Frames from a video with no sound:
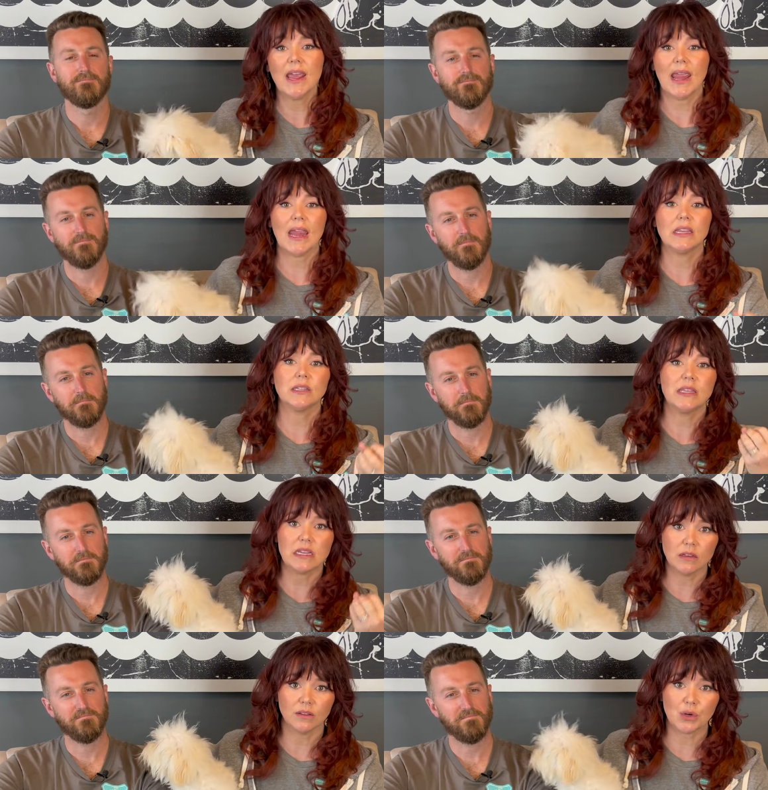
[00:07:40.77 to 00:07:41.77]
Speaker 1: And
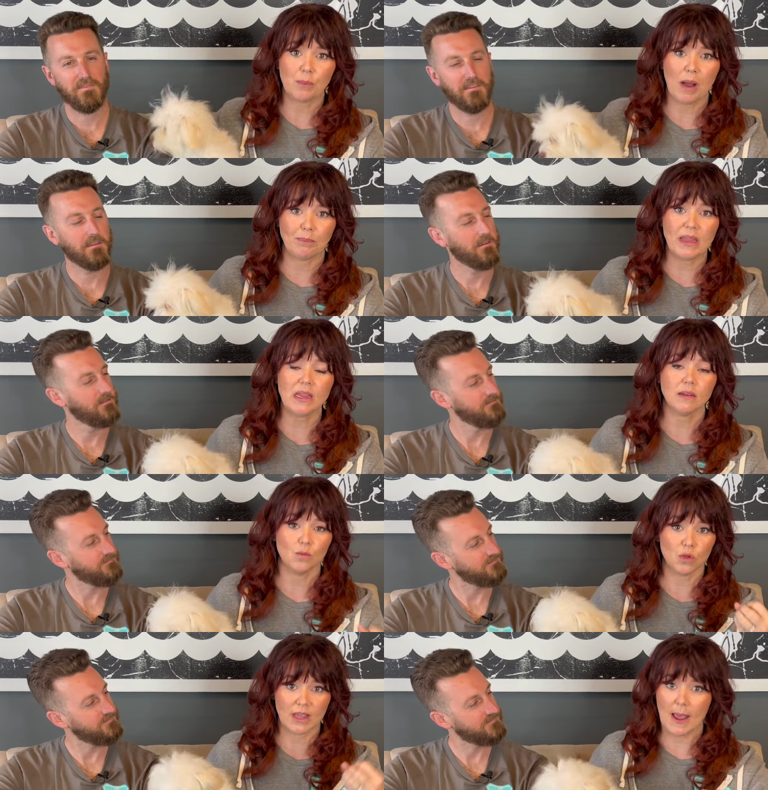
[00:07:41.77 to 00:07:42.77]
the little puppy
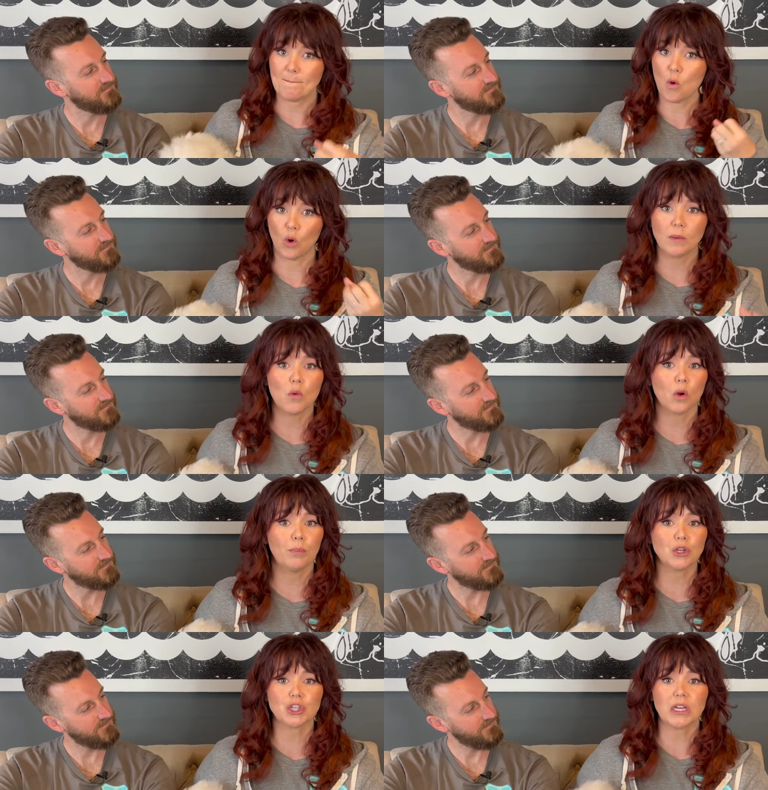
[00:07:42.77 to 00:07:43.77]
will get more and more
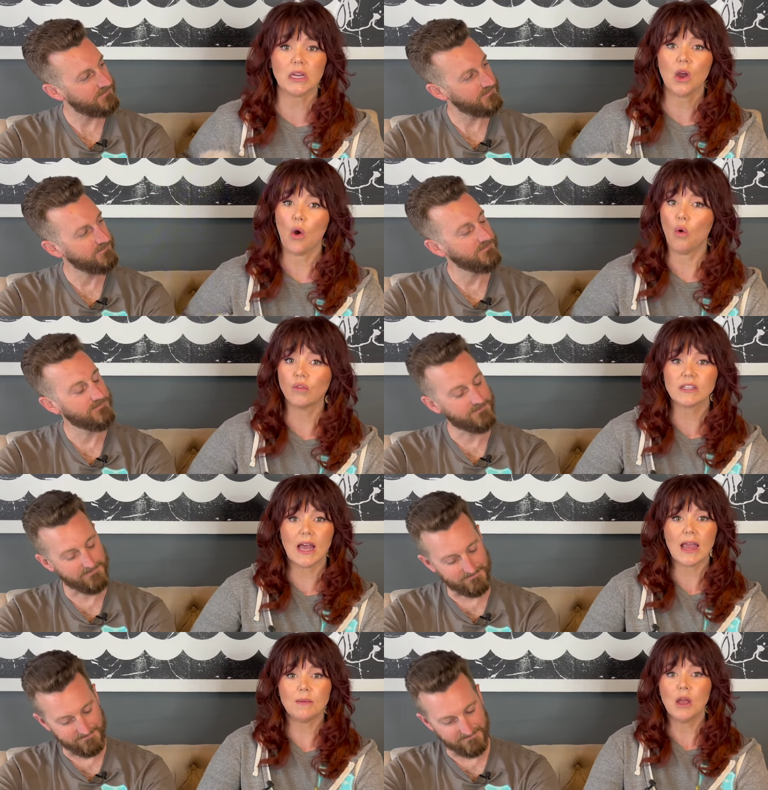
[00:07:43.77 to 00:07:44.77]
pushy over
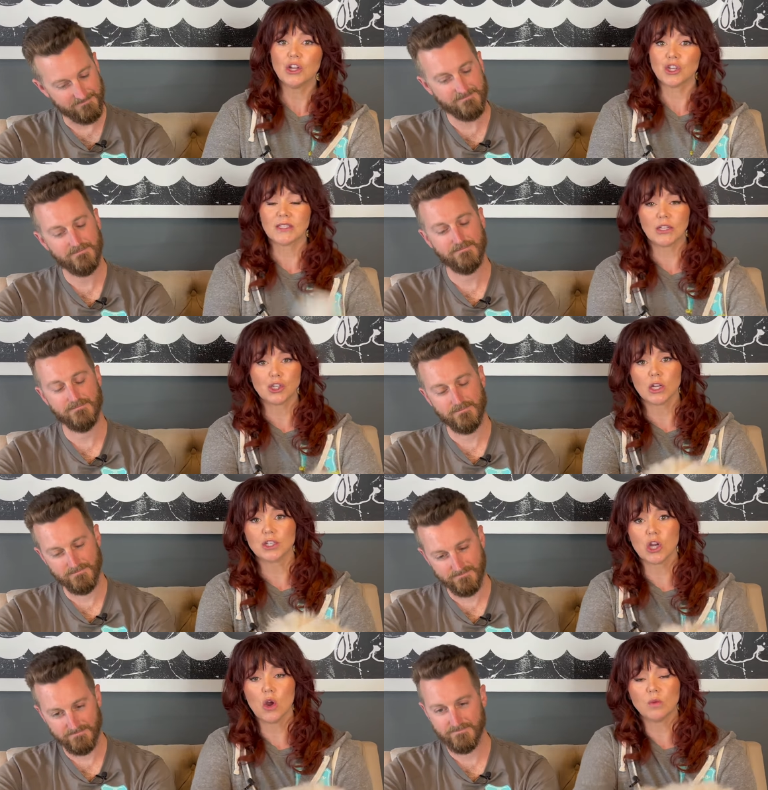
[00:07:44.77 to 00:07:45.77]
time, mm-hmm. just like Jon
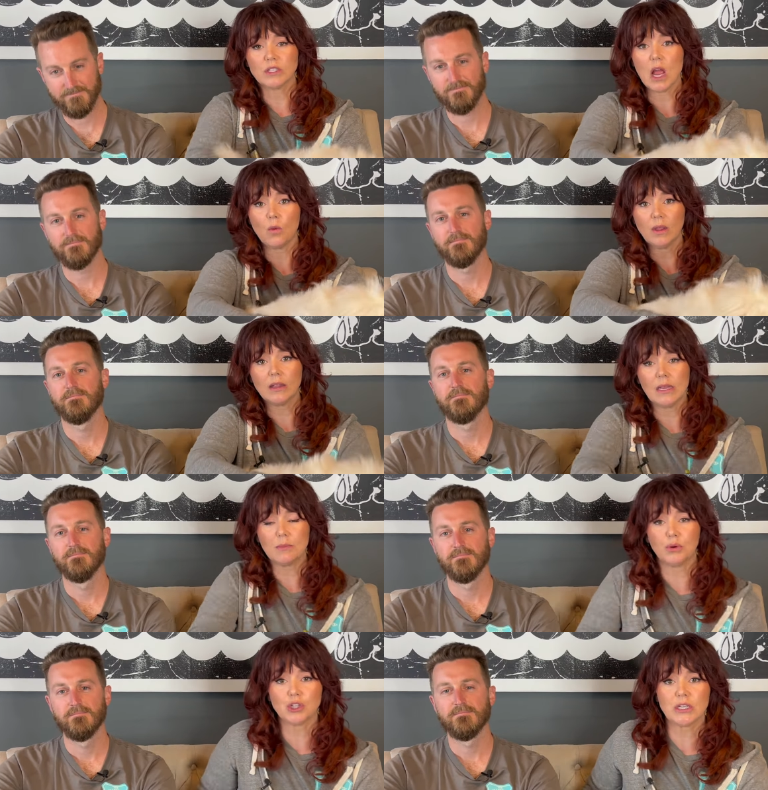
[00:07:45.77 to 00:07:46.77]
Snow was not wiggly
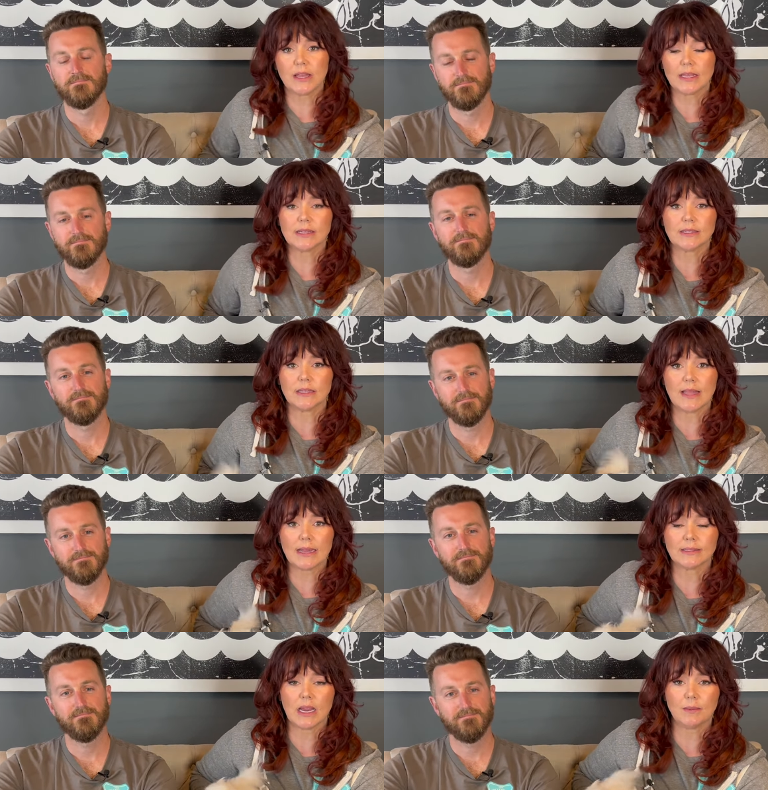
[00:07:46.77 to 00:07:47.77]
and pushy like this the
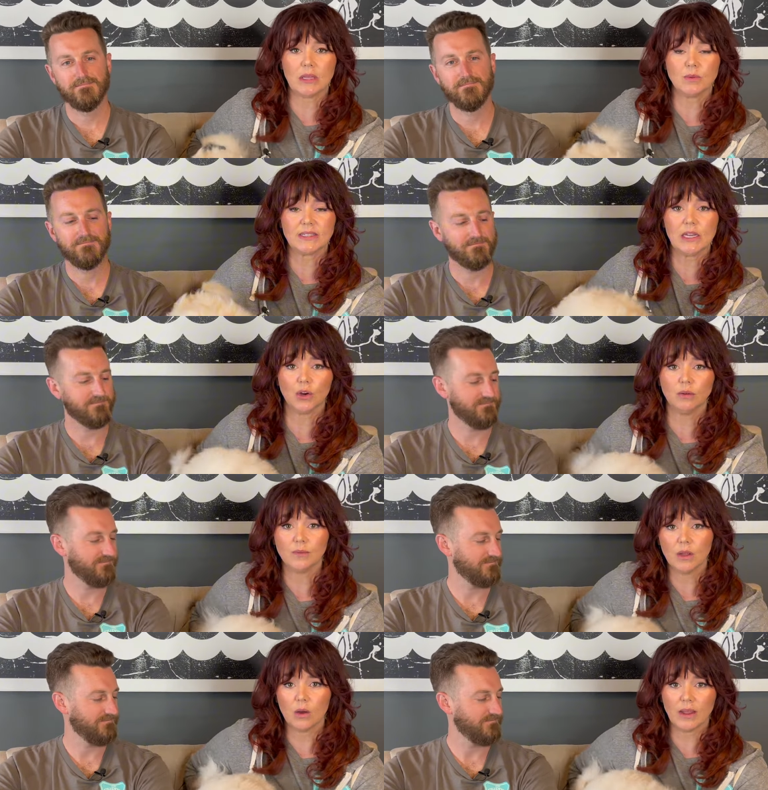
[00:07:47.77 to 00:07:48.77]
last time he was here.
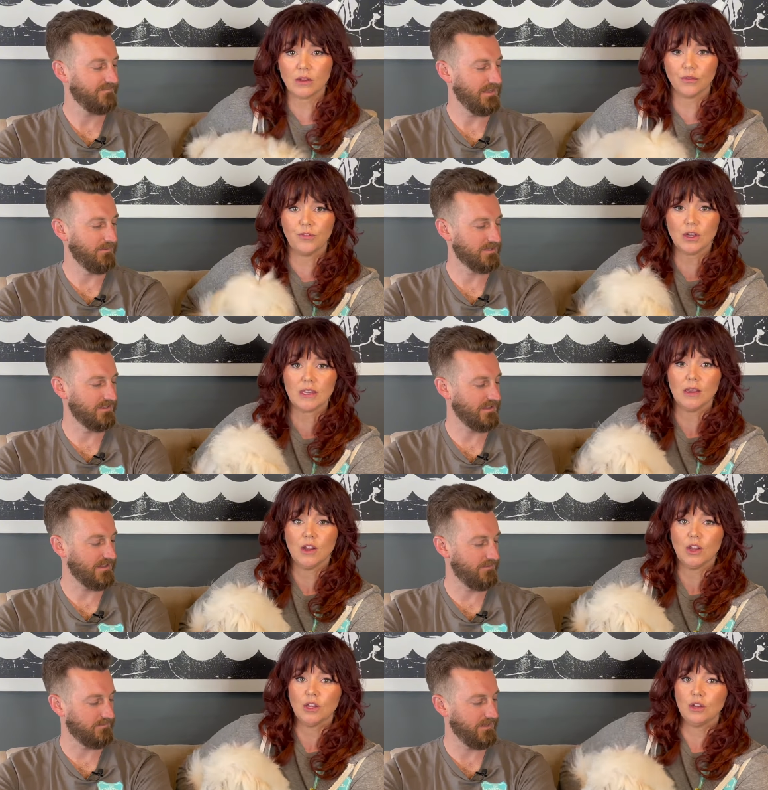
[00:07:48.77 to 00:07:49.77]
Okay, your he foot wasn't like
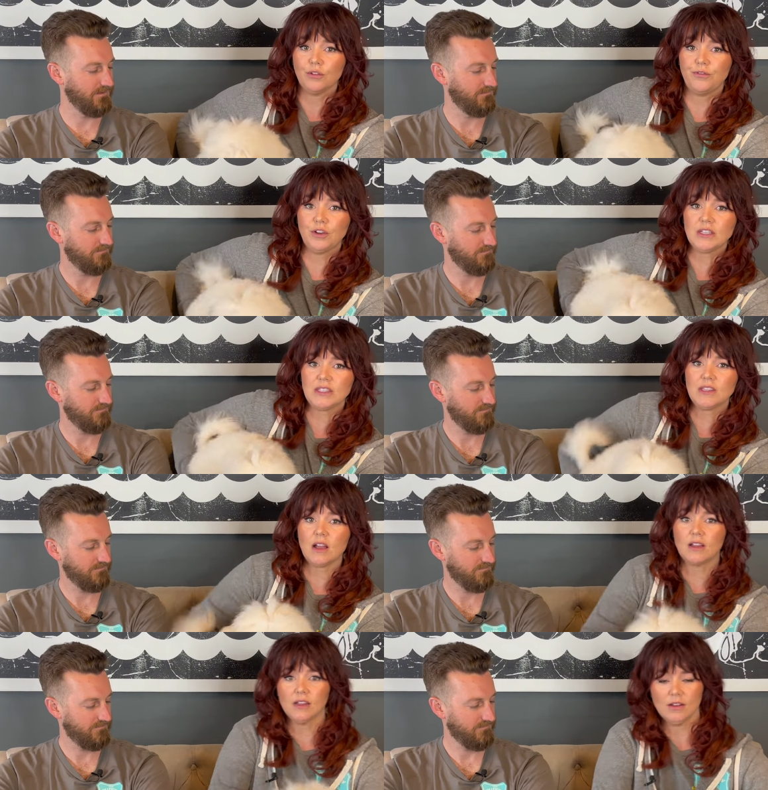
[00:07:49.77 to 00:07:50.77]
that with me. Your foot is
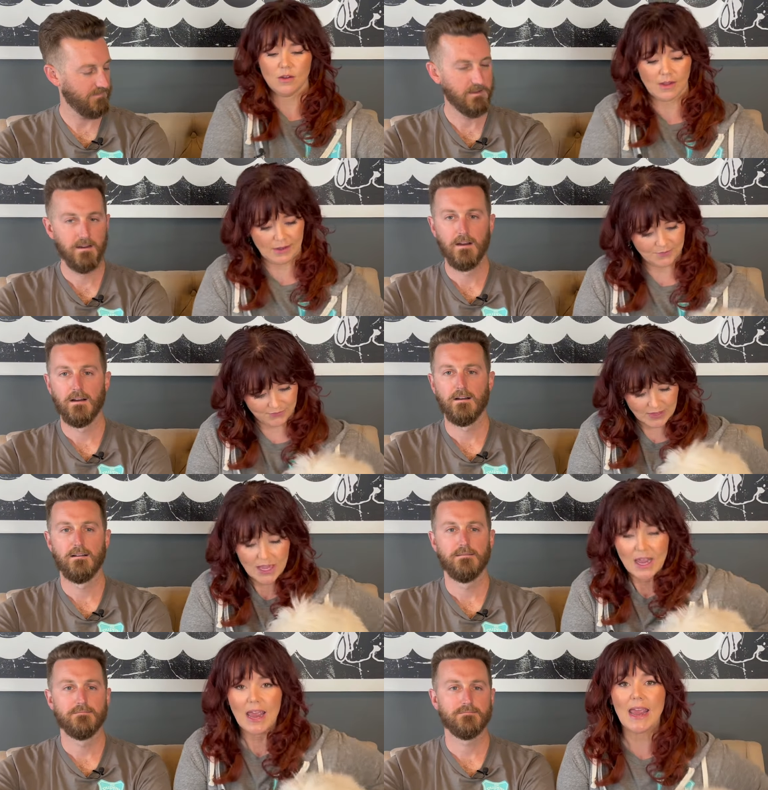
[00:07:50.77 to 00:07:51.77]
stuck. Okay.
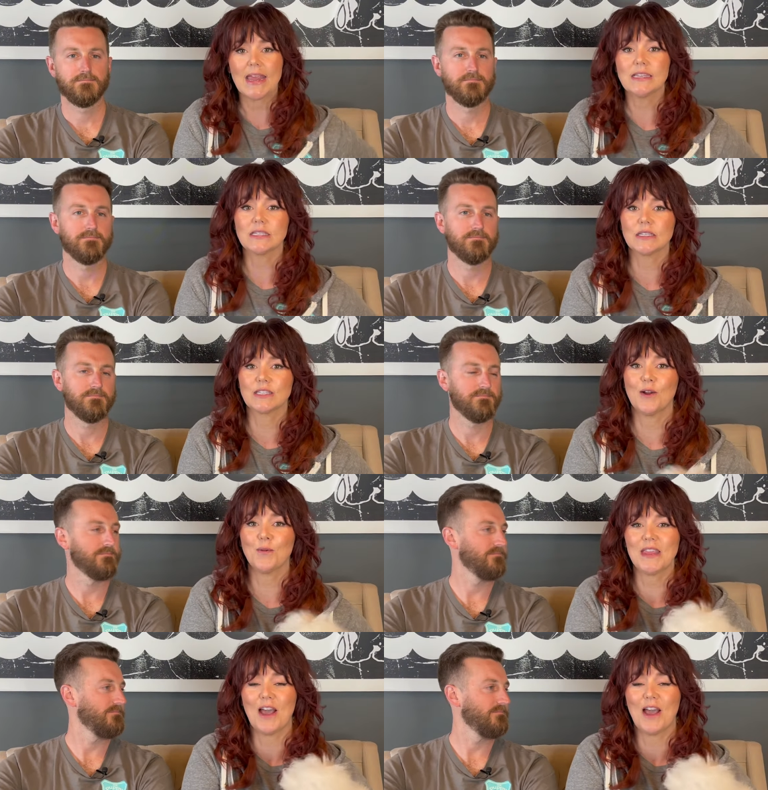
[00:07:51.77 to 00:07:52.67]
And so the